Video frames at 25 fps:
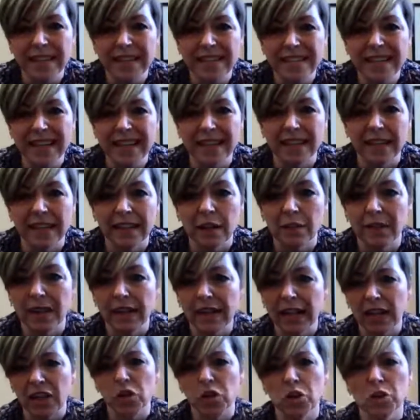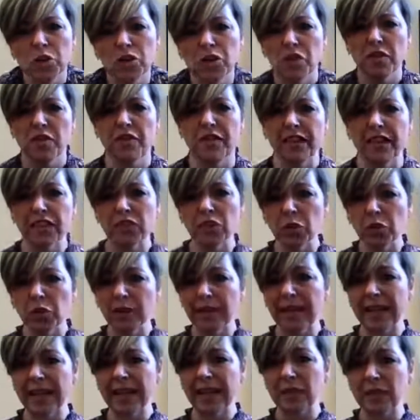any second now and I get cut off and I
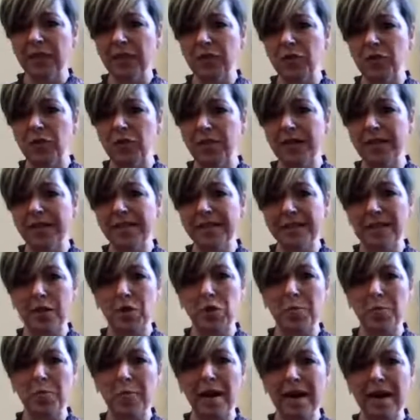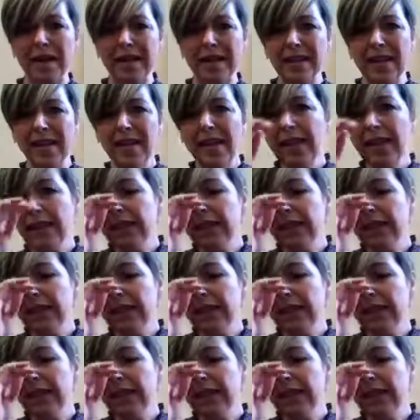don't like it when I don't get to say goodbye.